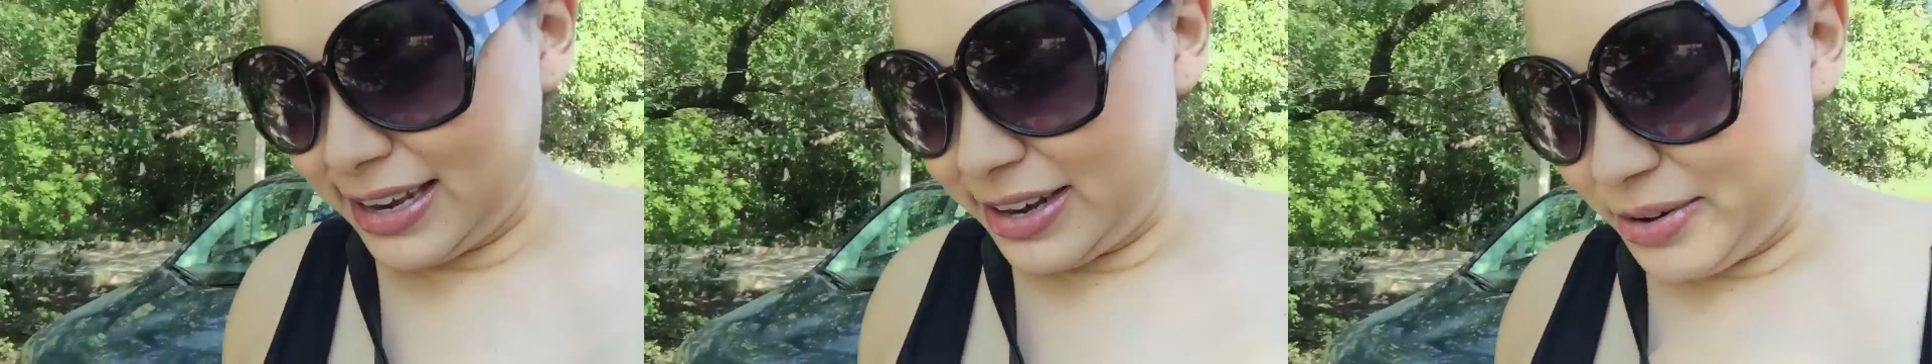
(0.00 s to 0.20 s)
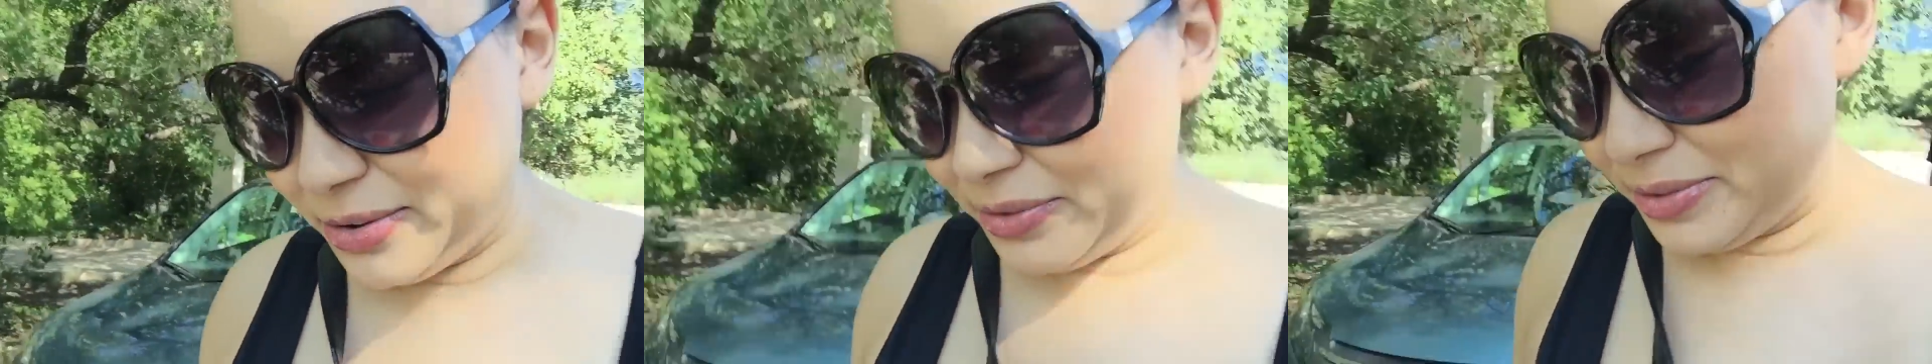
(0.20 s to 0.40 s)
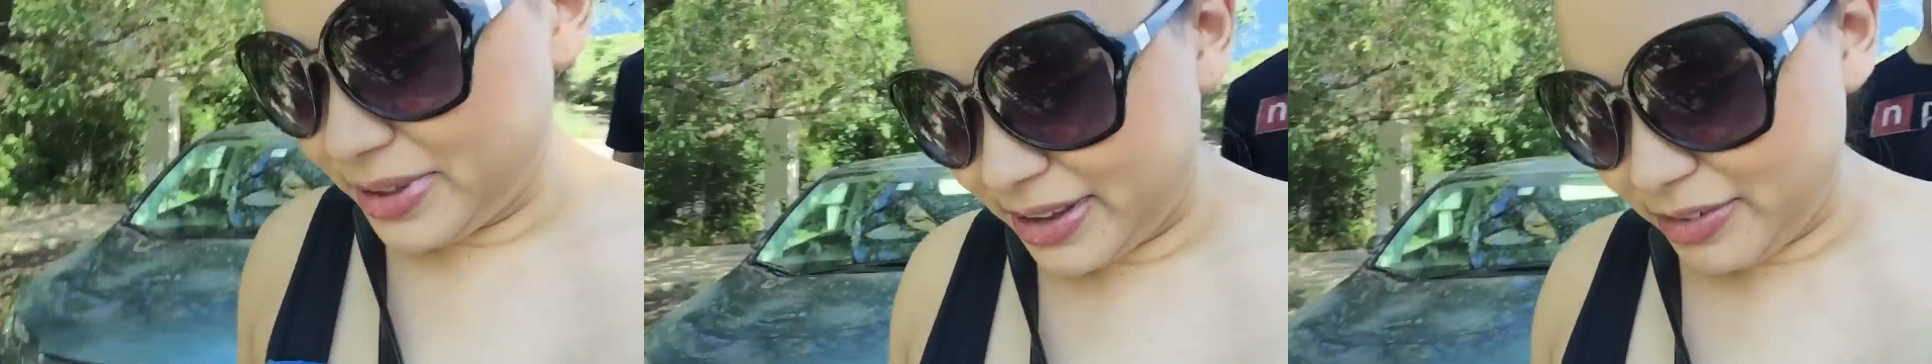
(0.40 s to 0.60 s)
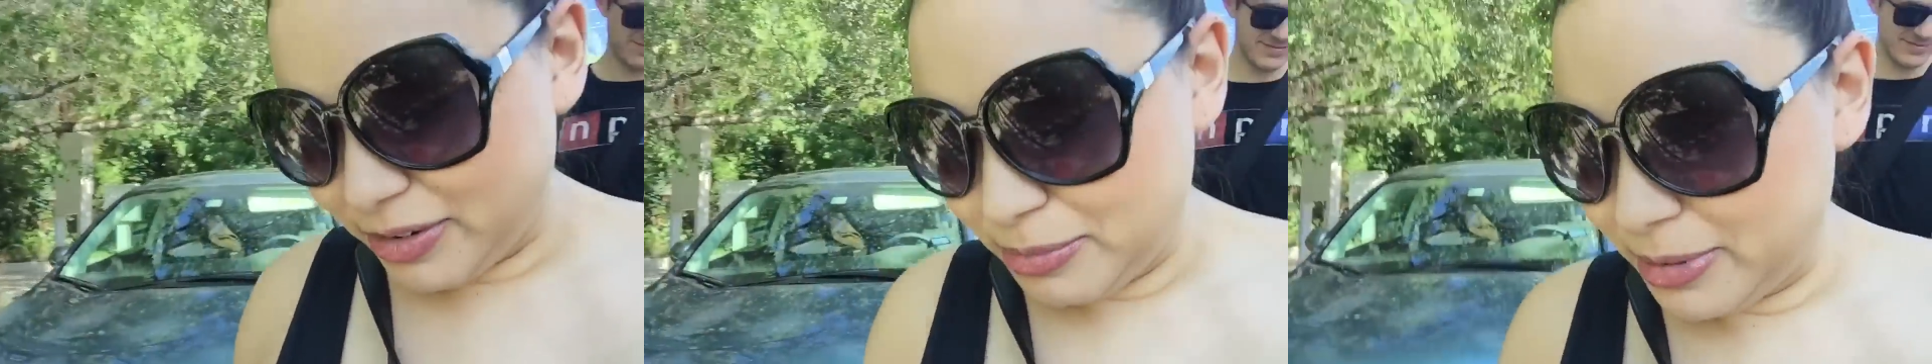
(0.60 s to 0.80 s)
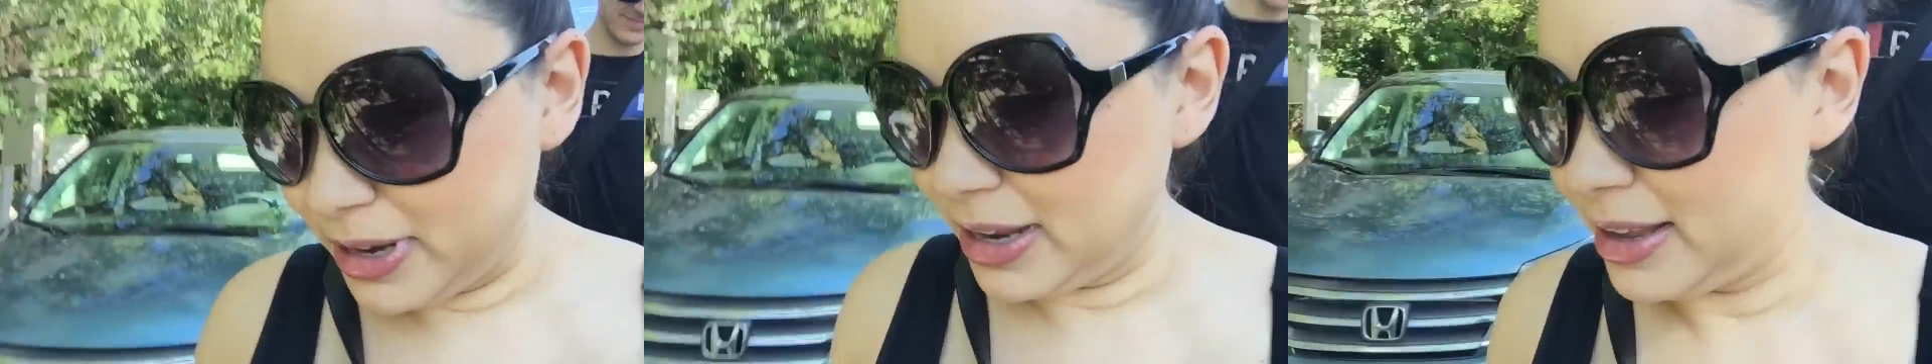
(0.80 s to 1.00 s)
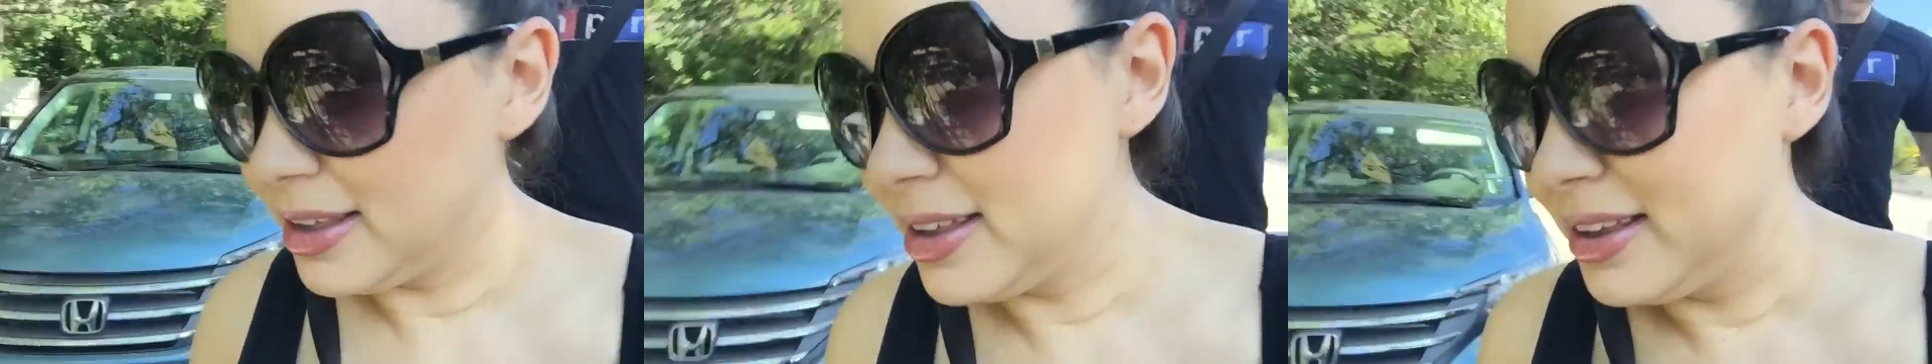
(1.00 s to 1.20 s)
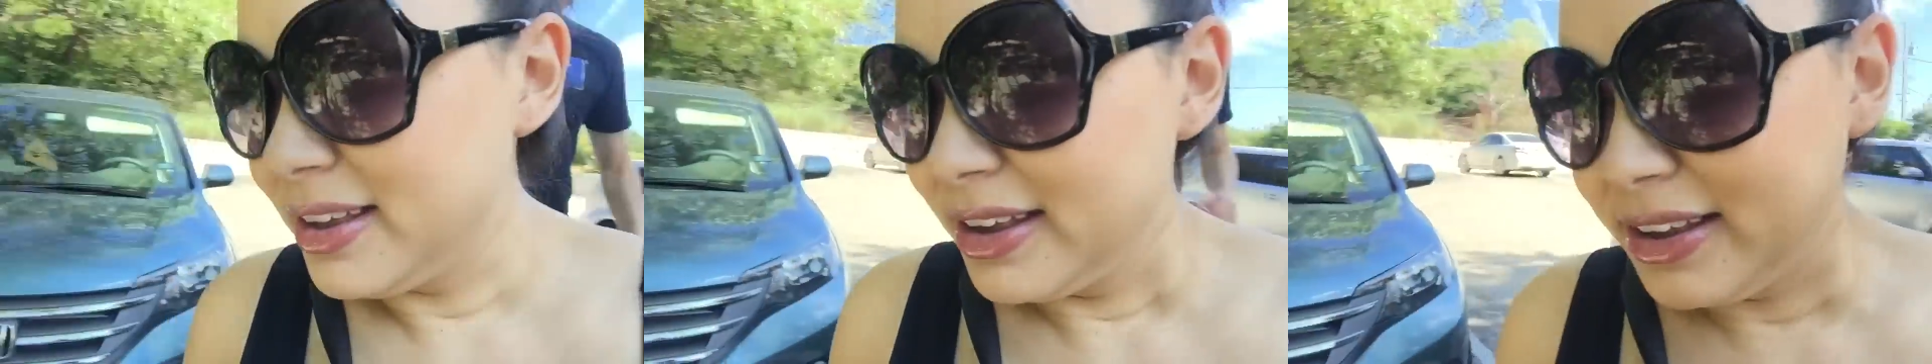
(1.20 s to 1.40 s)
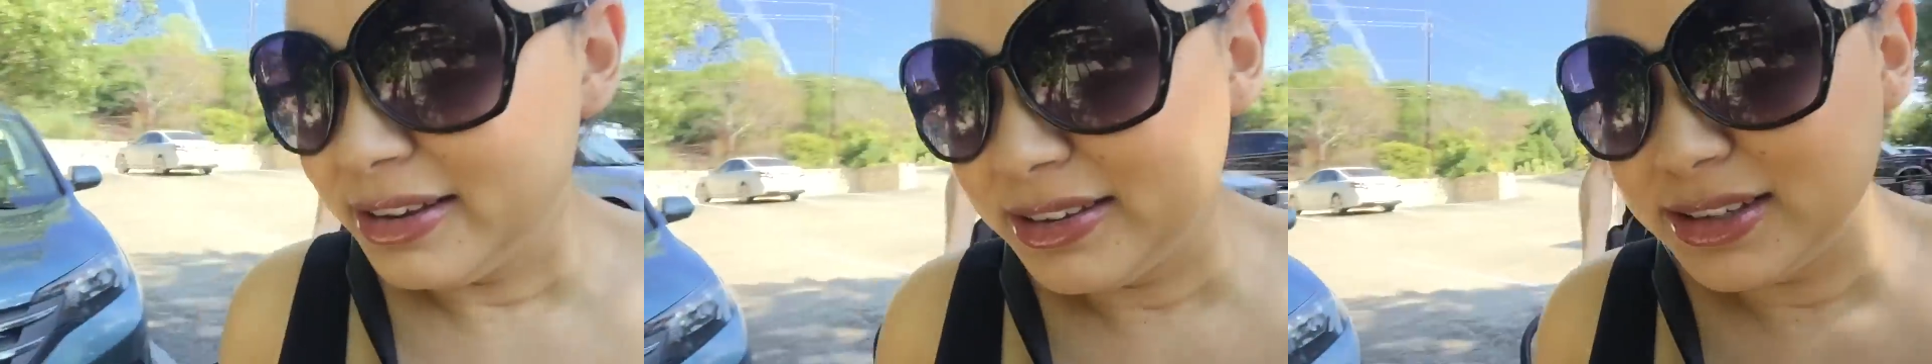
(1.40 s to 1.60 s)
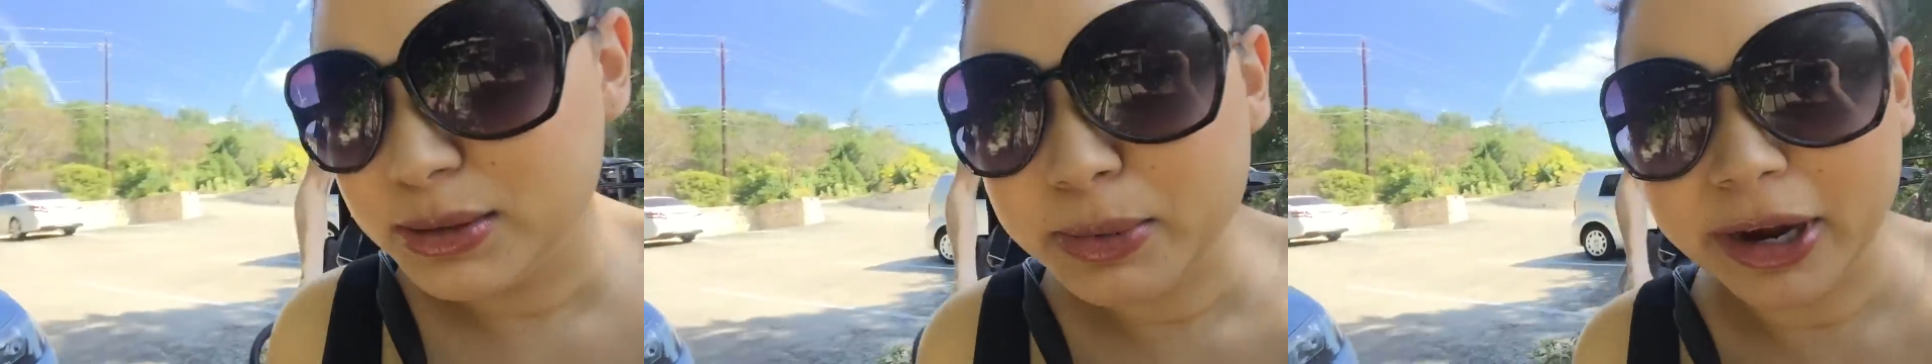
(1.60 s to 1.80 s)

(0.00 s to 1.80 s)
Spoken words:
I know everybody, his